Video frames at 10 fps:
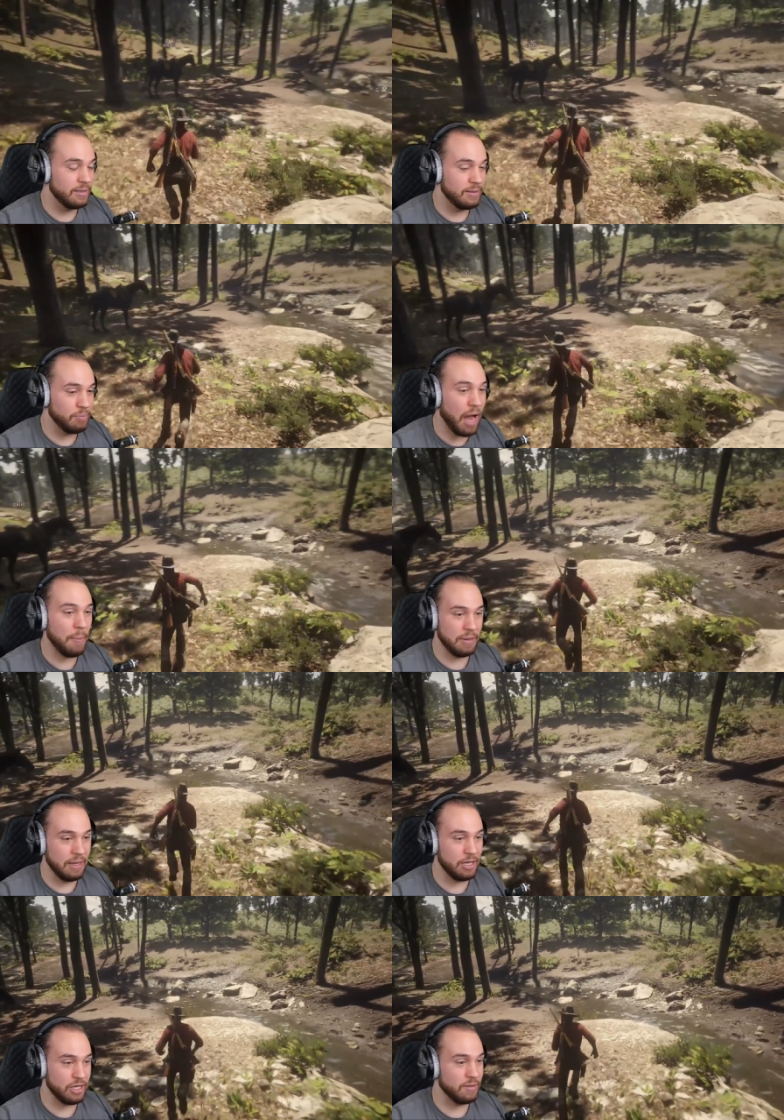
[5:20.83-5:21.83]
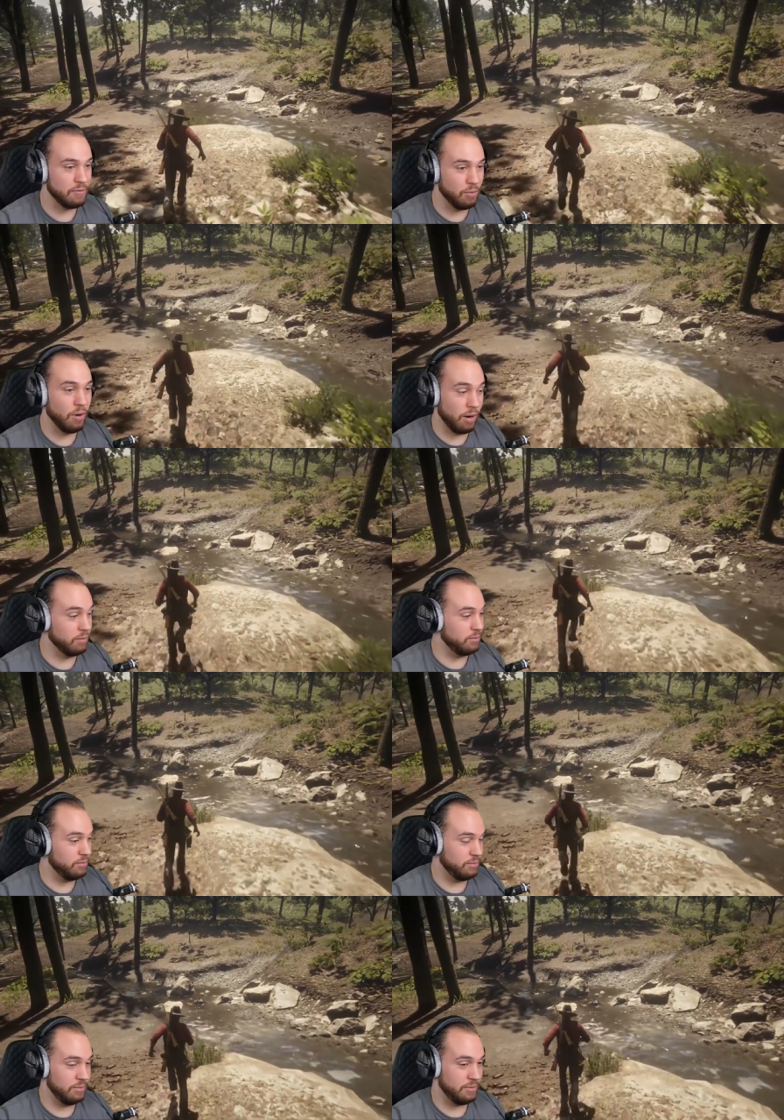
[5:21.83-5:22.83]
population of the world.
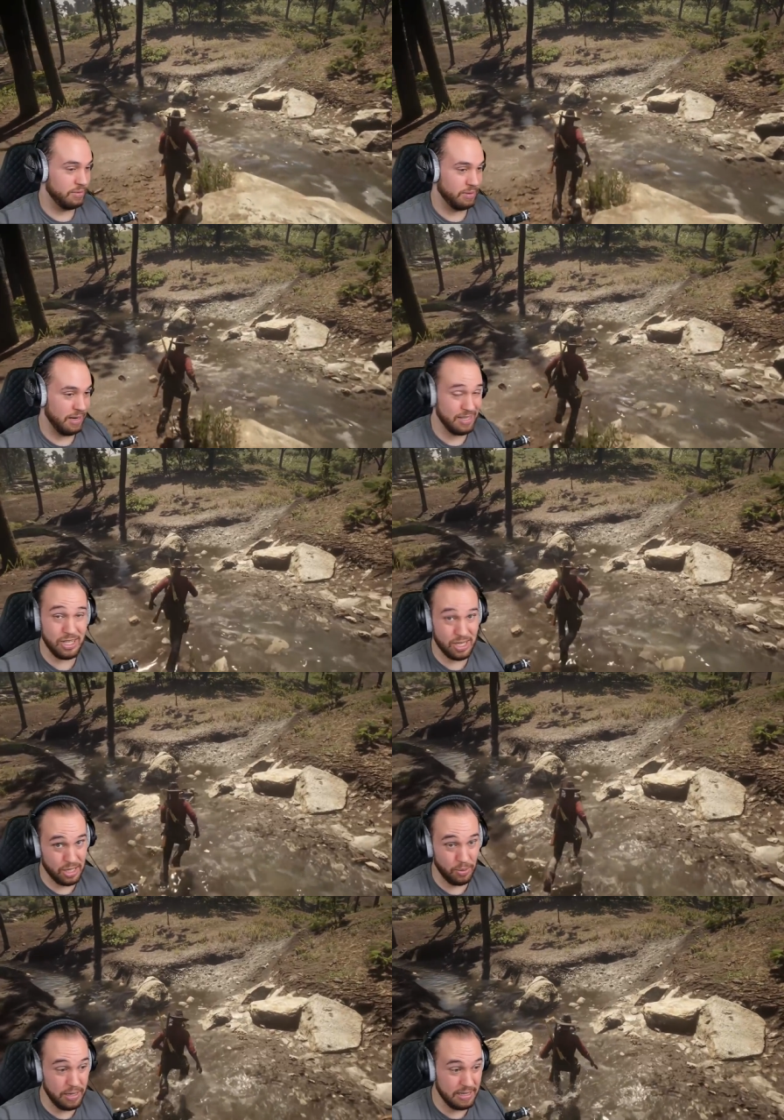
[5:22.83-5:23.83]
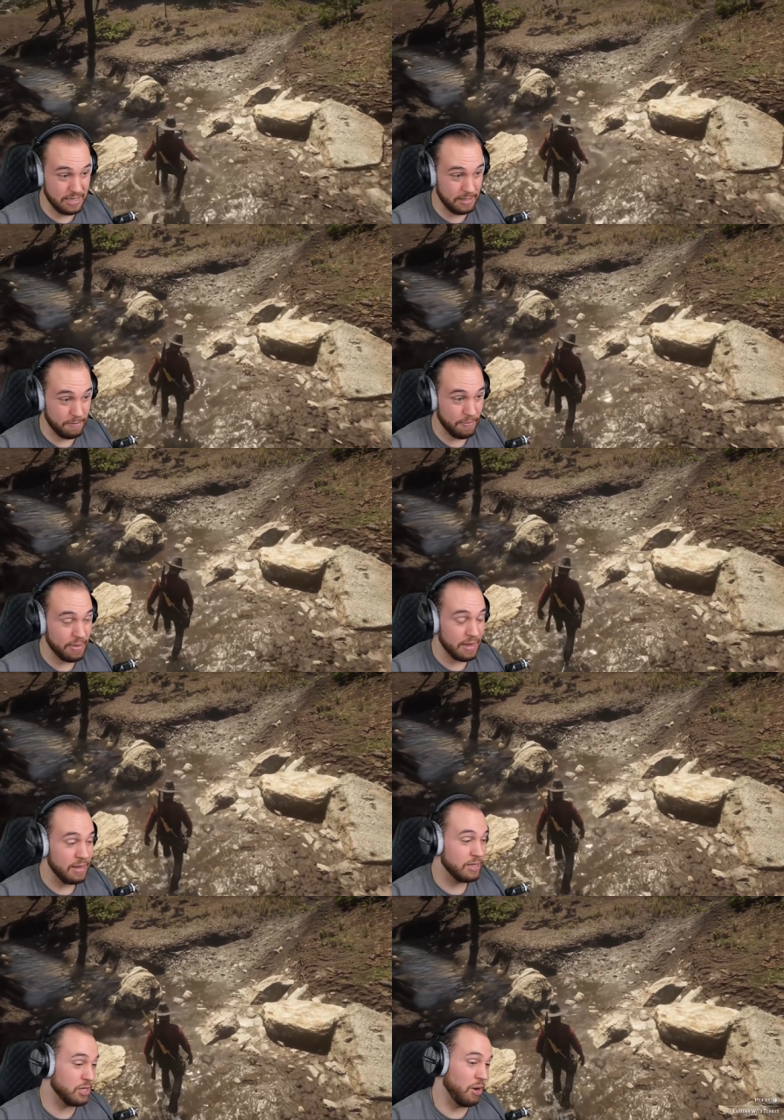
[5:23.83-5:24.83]
It's just too easy.
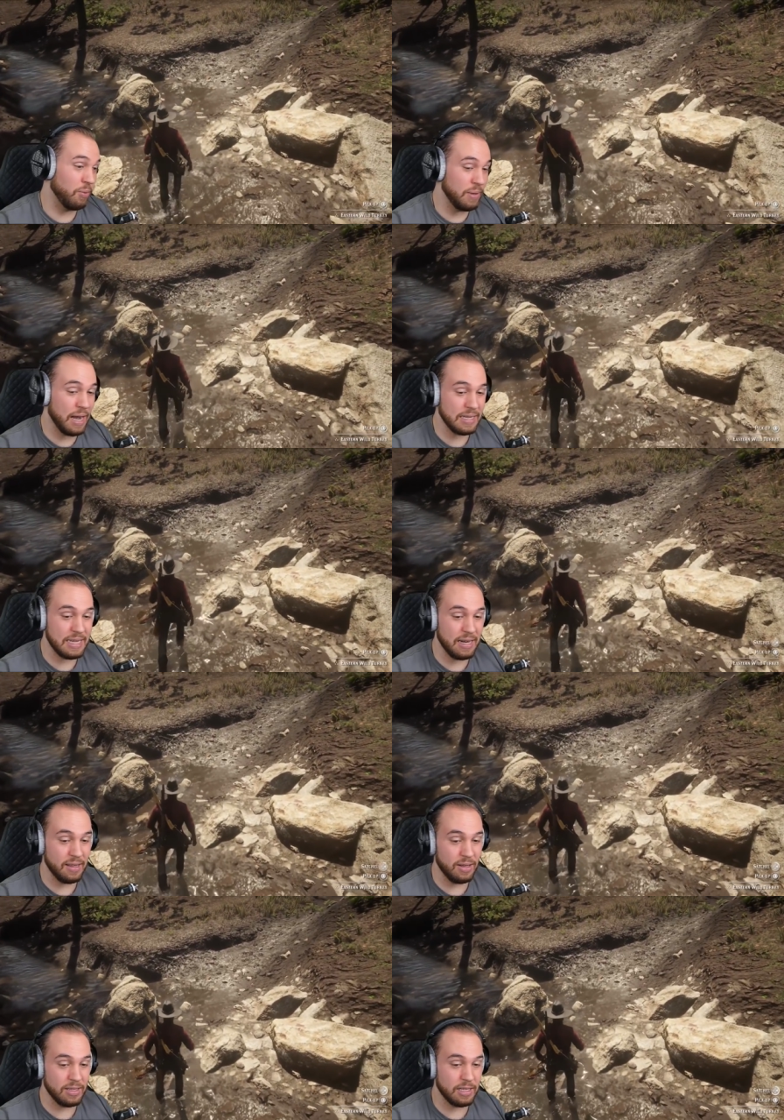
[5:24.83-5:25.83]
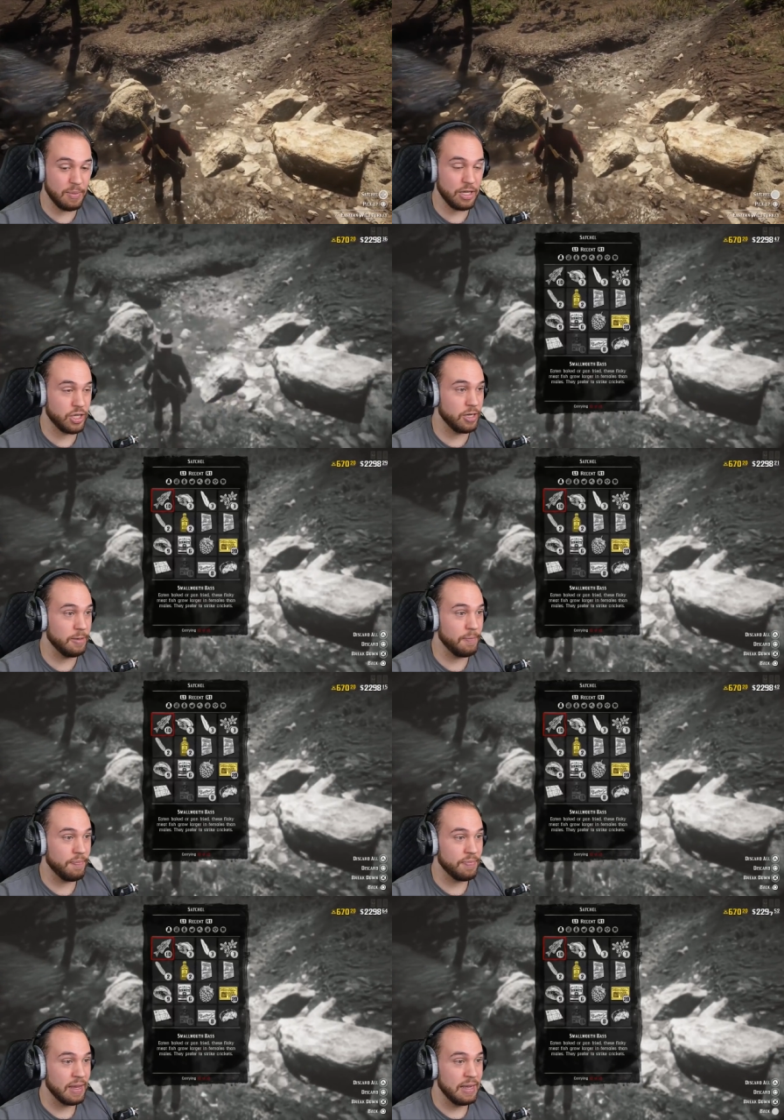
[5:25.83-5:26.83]
So, we got 10 of those. Let's make sure.
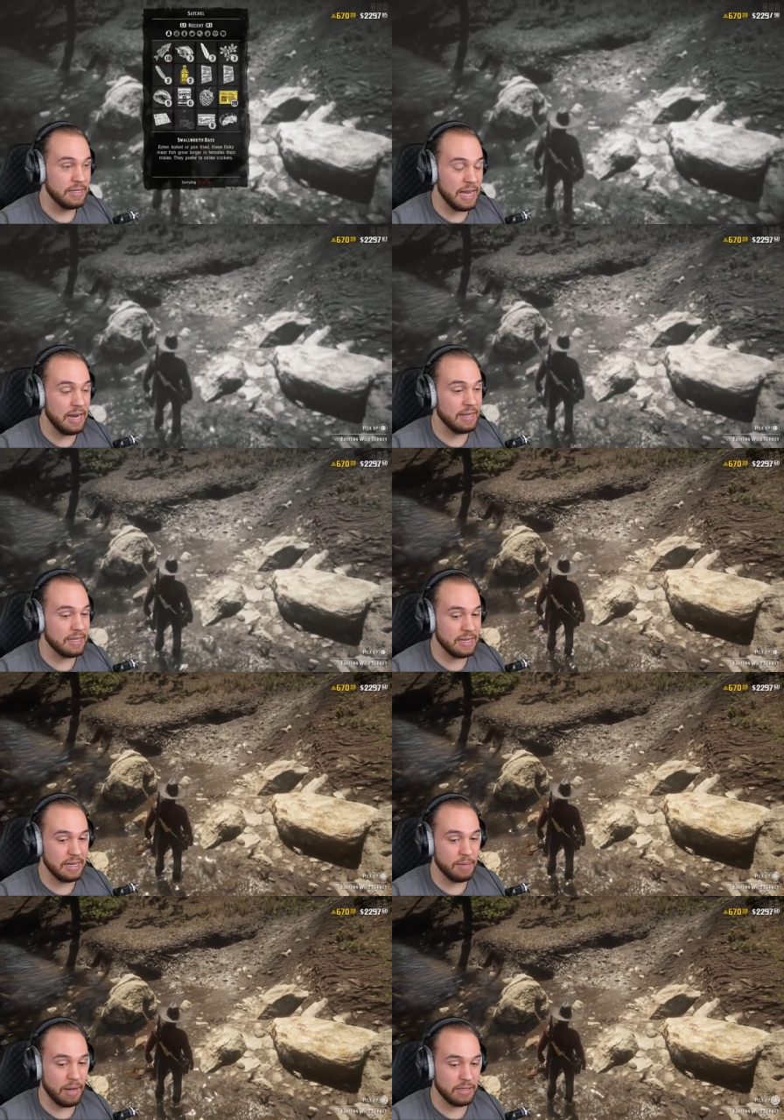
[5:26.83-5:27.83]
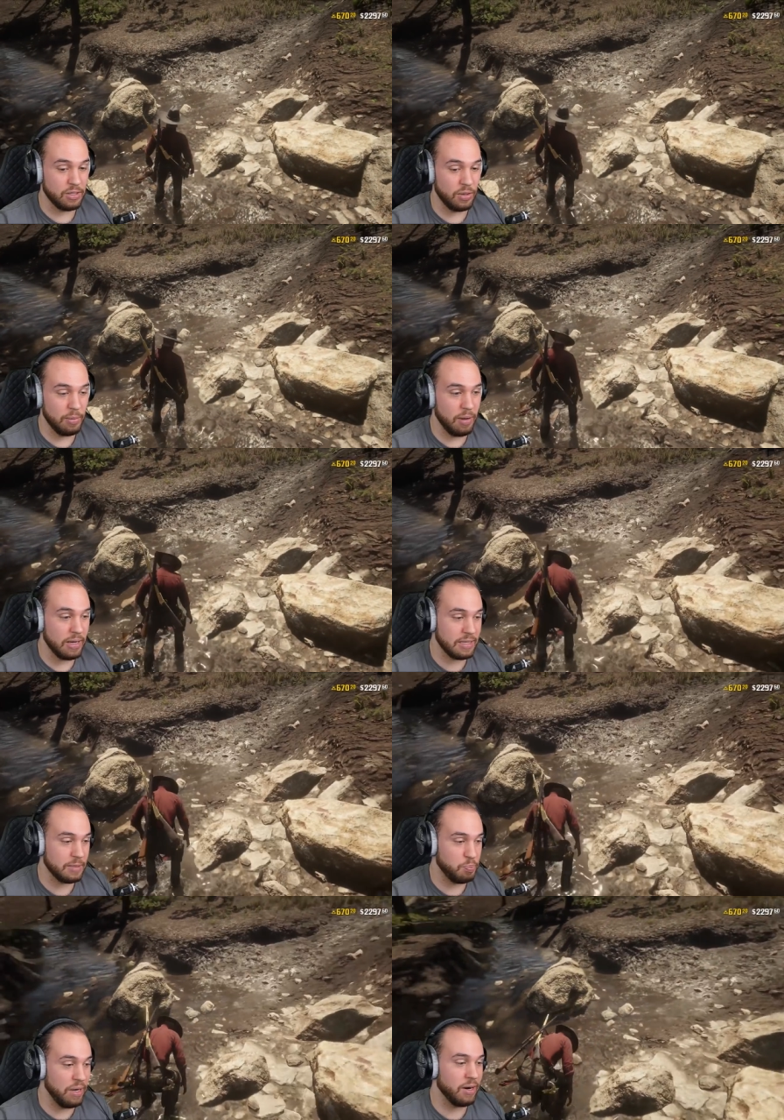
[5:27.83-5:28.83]
10. That's going to come out to 20 bucks. Let's
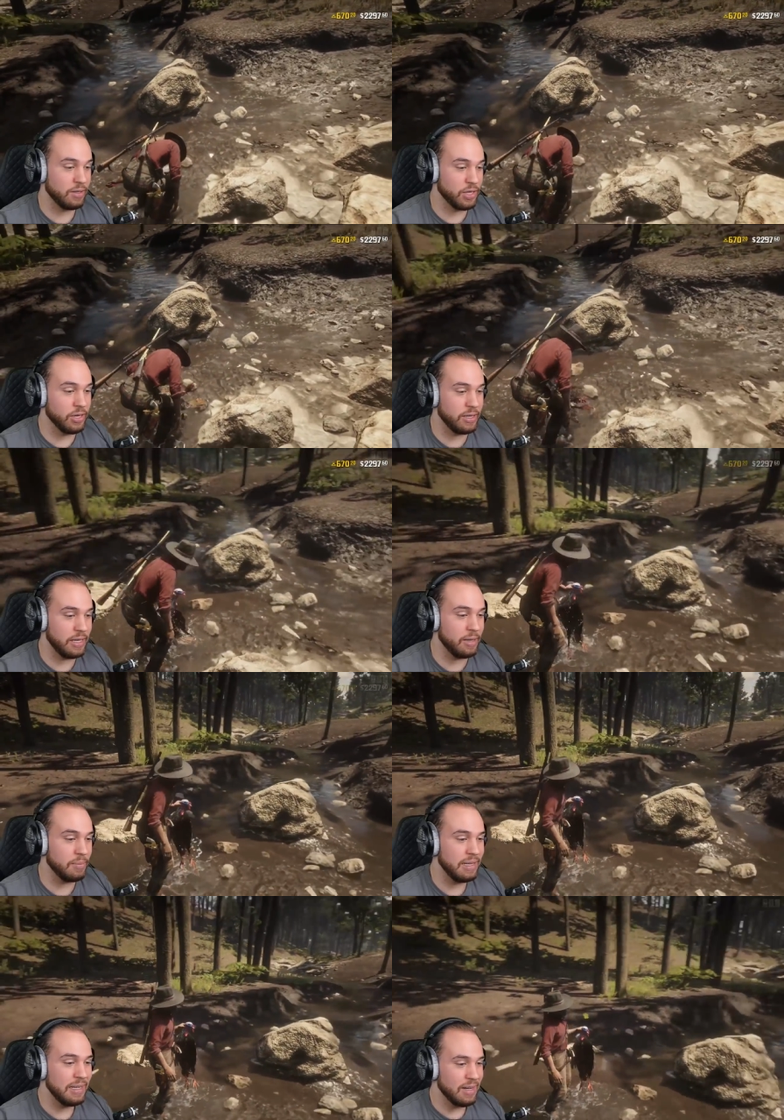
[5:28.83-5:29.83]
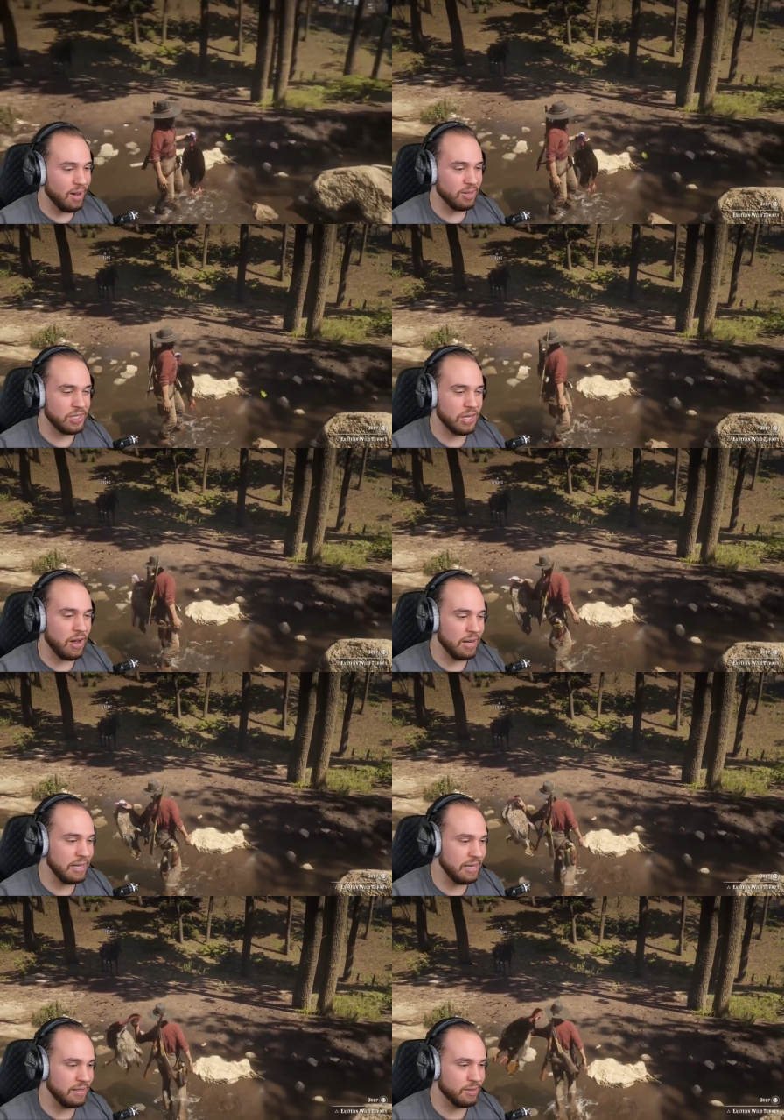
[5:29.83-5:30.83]
pick our turkey up. All
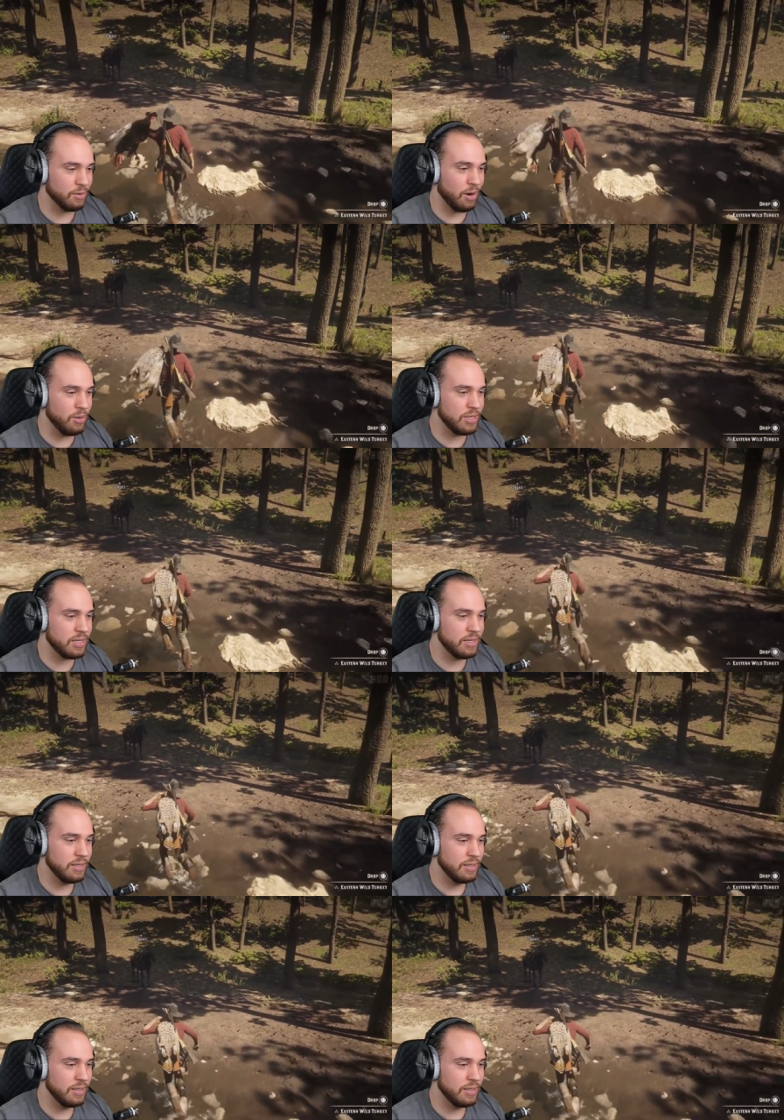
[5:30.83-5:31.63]
soggy and gross.